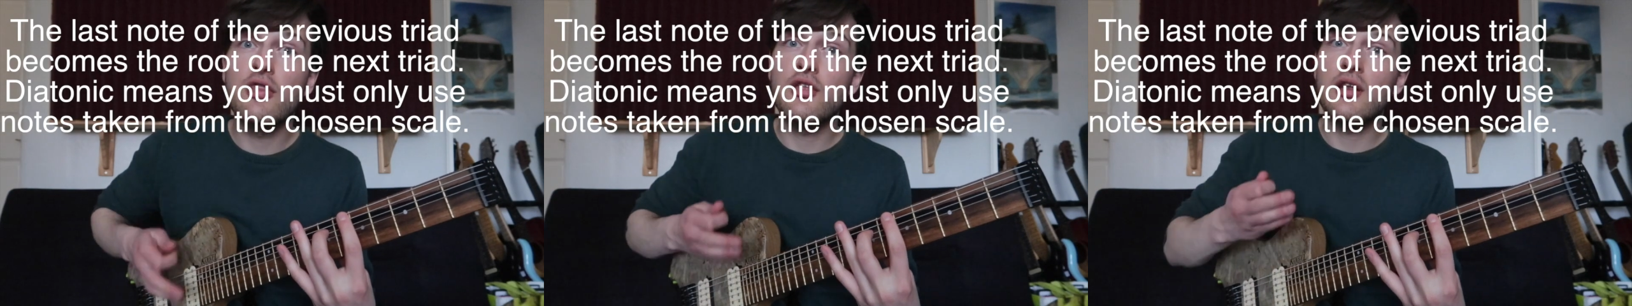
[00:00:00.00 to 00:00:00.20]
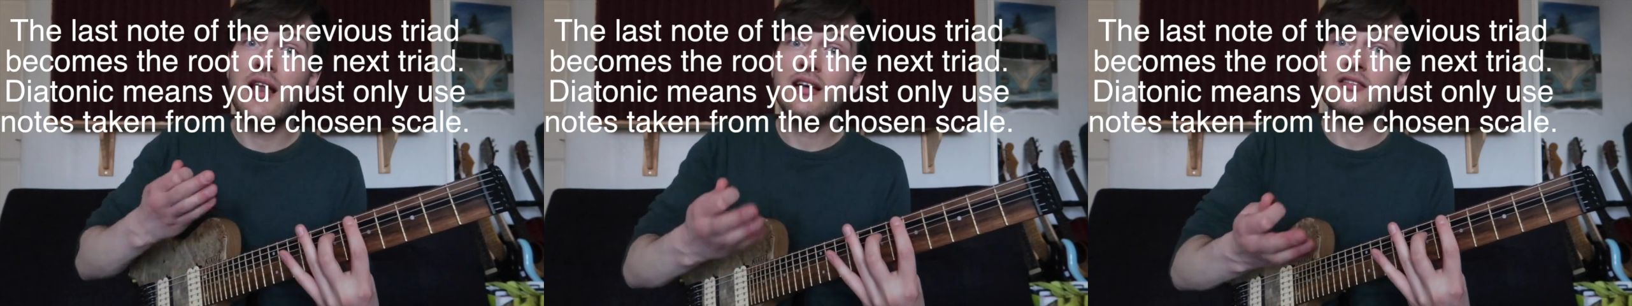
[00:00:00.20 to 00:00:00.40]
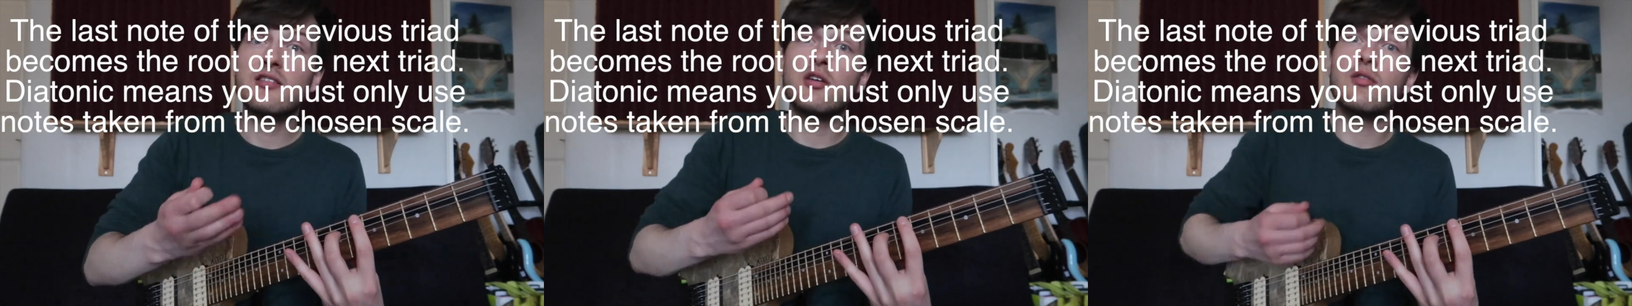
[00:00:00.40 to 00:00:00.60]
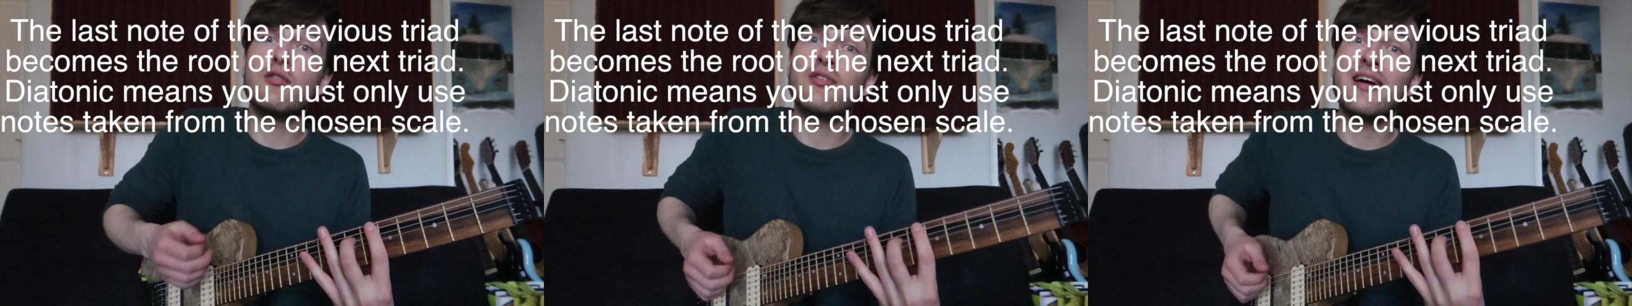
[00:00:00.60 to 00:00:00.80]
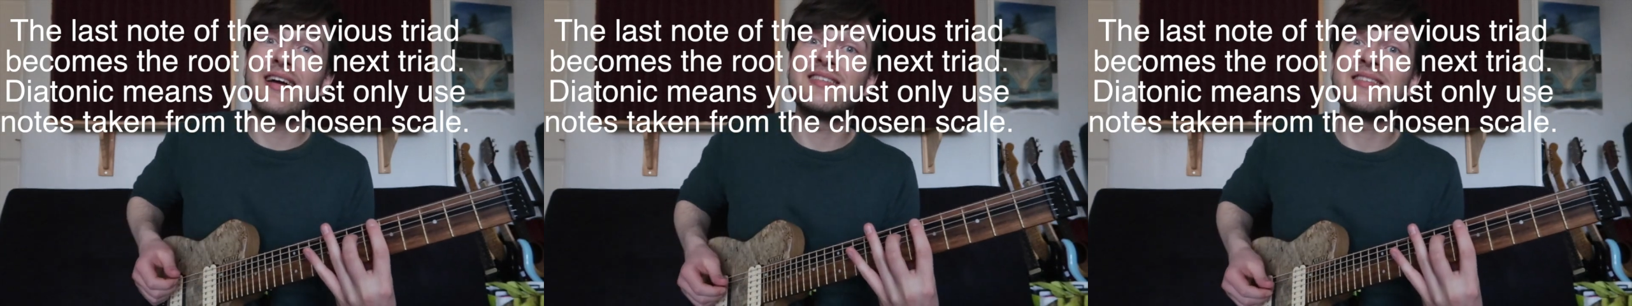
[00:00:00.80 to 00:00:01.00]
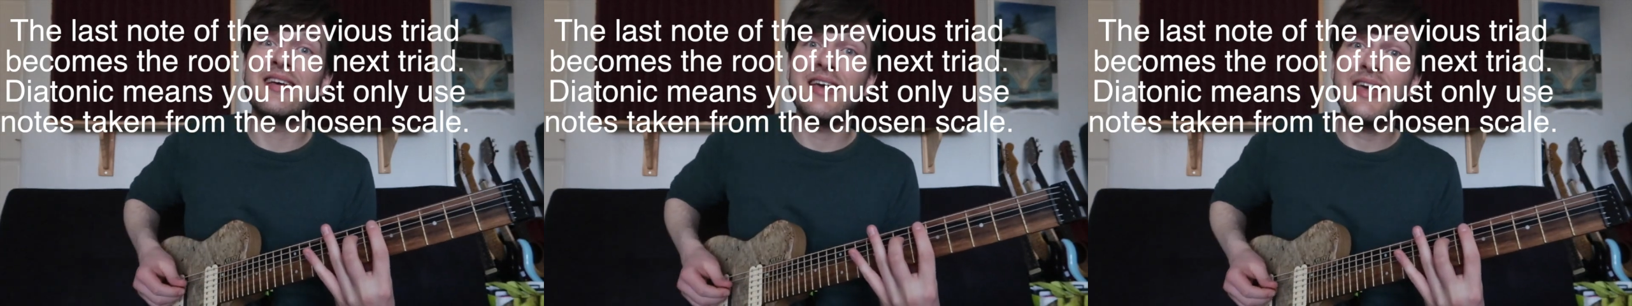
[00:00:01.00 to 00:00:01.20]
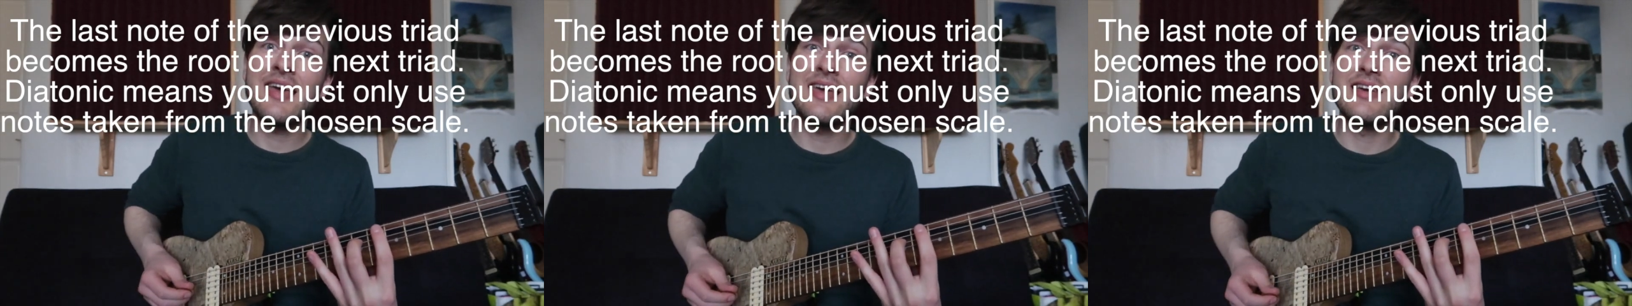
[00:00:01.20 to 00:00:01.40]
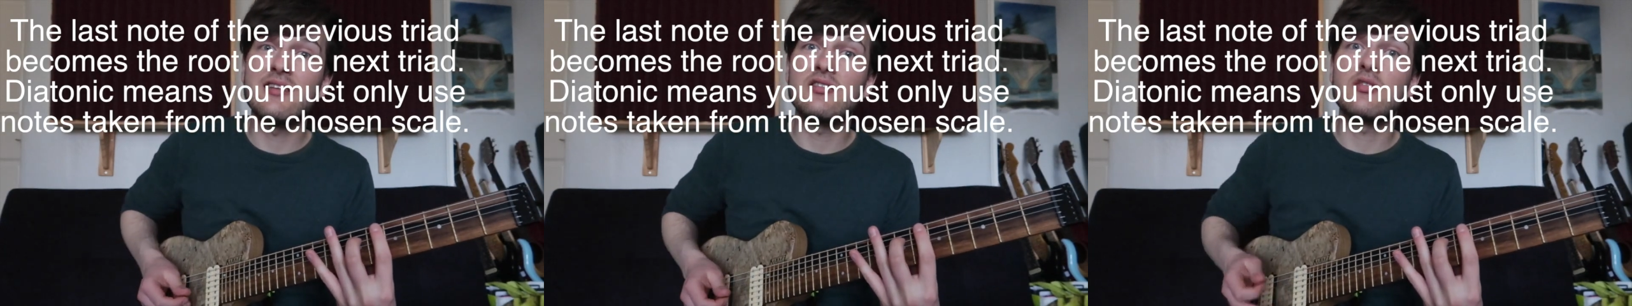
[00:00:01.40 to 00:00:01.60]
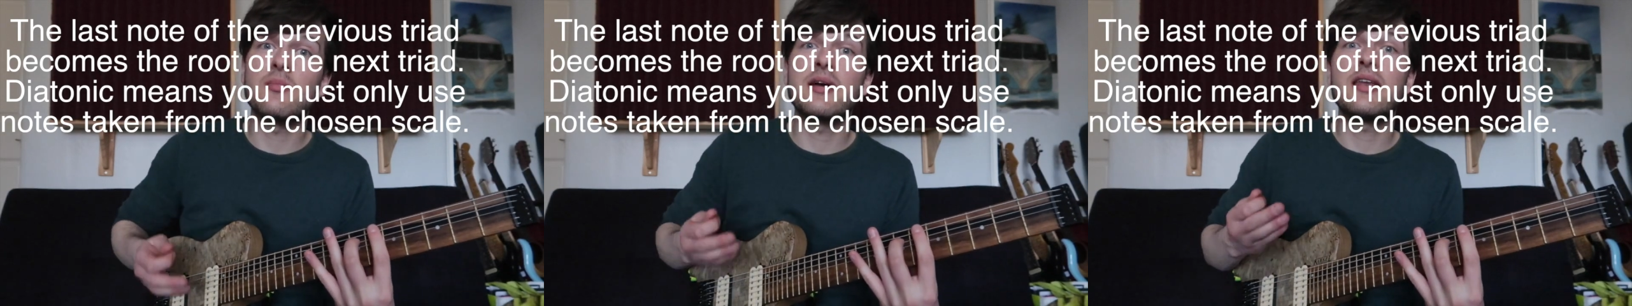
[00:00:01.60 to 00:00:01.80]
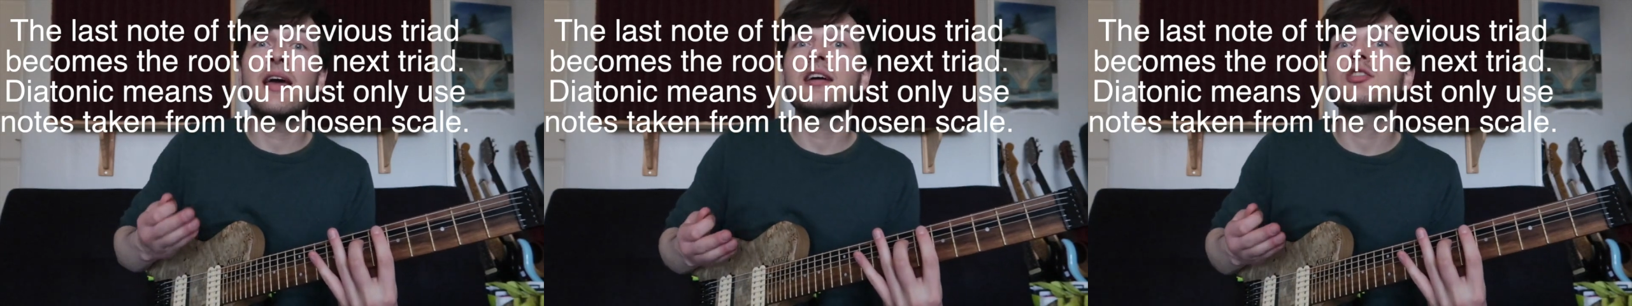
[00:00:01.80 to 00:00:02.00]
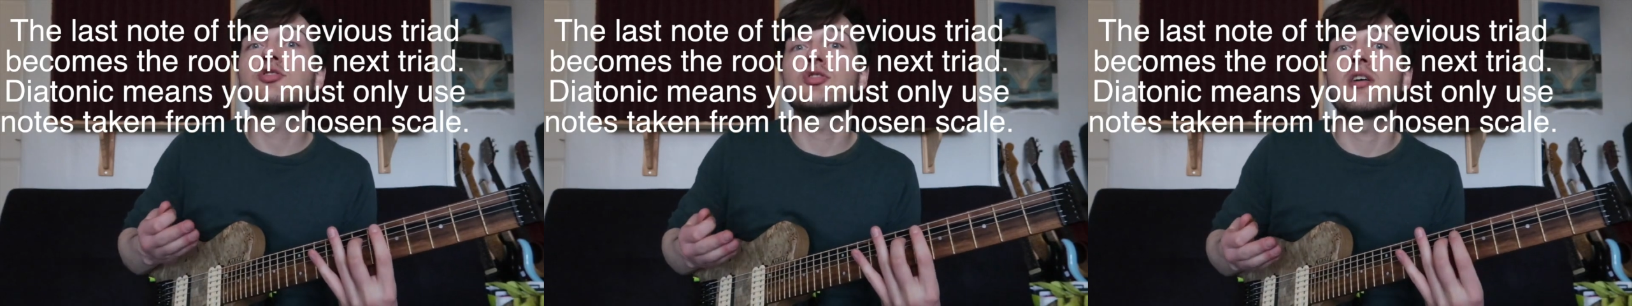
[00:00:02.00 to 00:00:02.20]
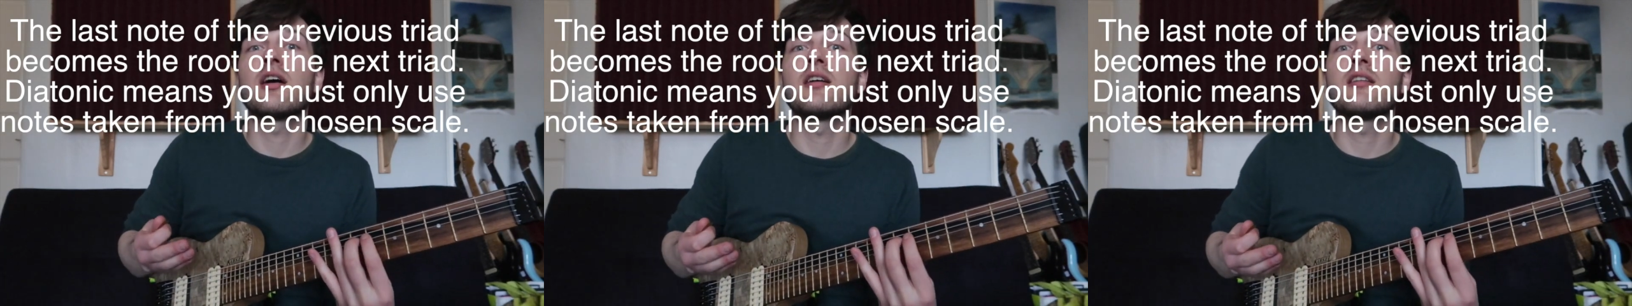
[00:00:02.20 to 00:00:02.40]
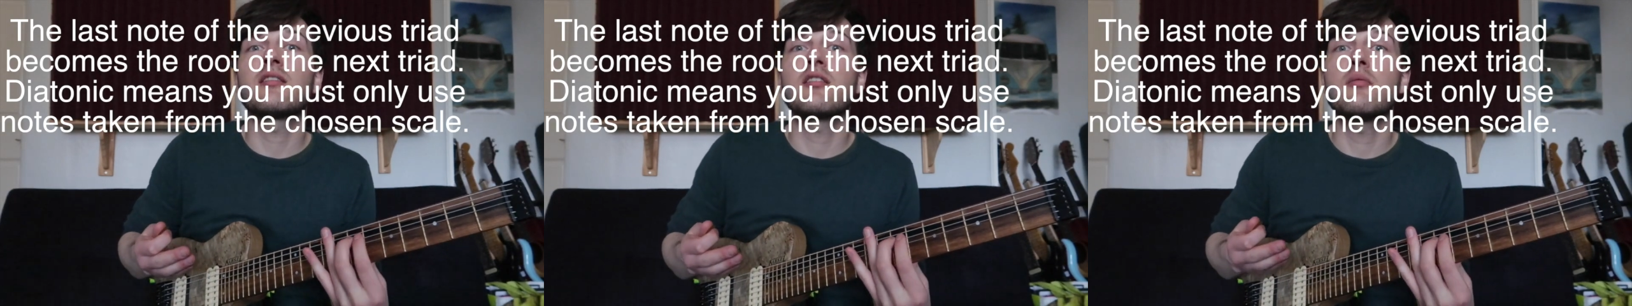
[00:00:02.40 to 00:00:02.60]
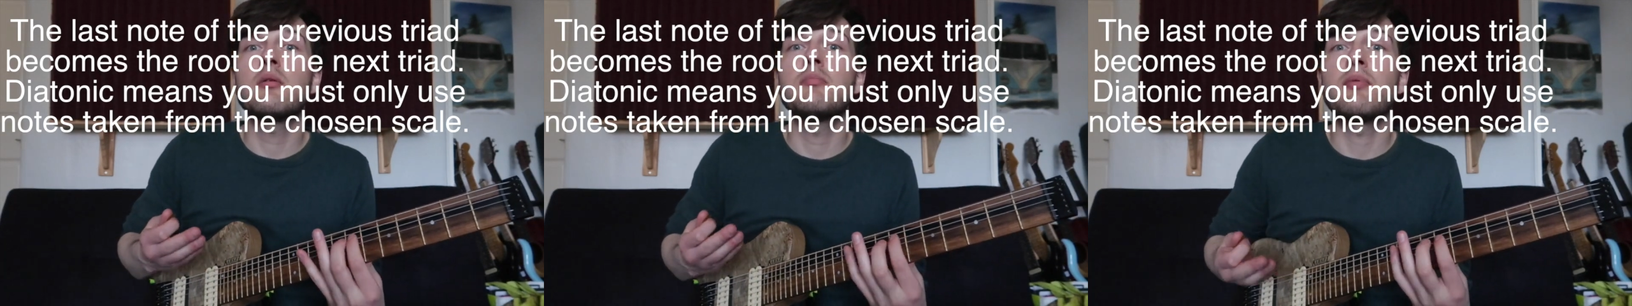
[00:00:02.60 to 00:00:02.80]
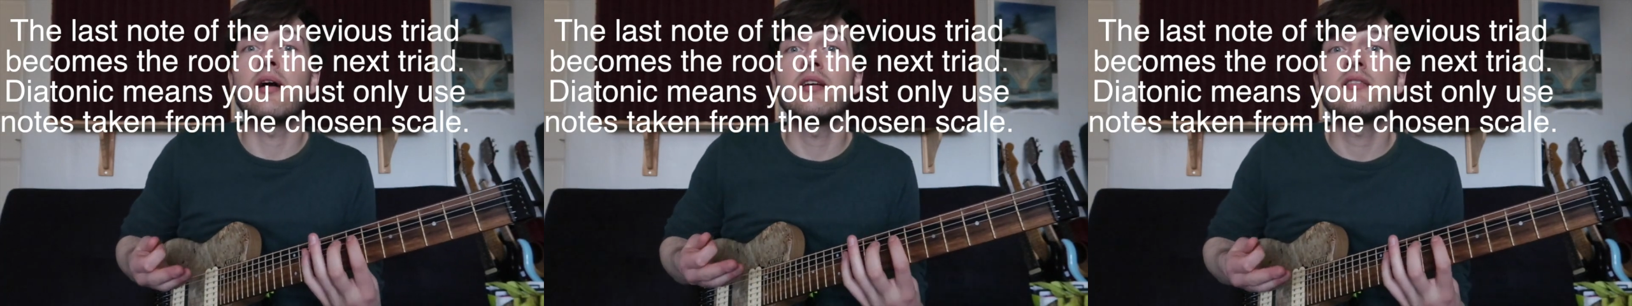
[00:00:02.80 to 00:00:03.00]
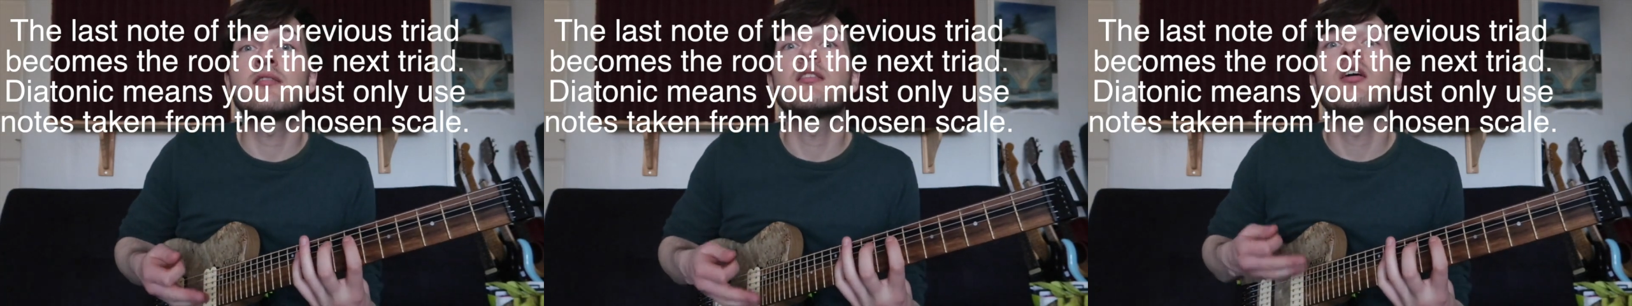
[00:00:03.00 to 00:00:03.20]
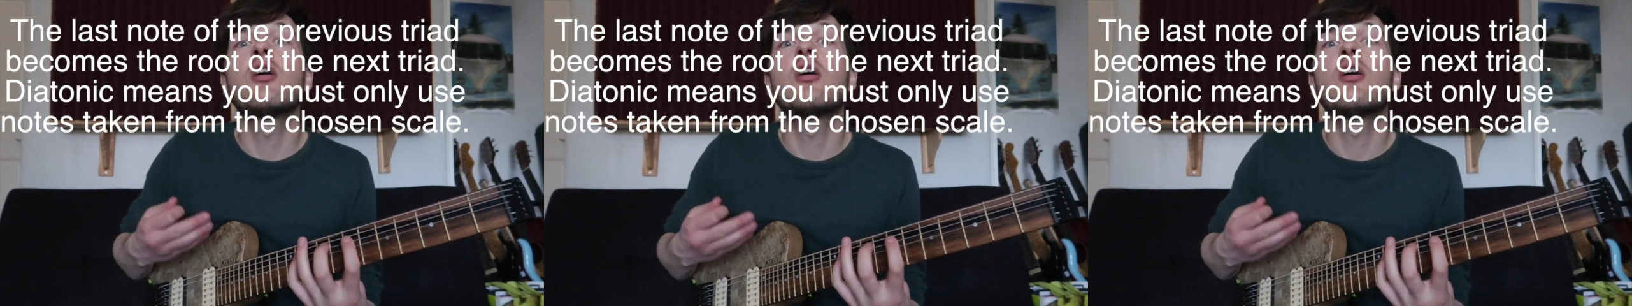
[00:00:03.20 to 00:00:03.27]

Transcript: No face is visible, so there are no lips to read.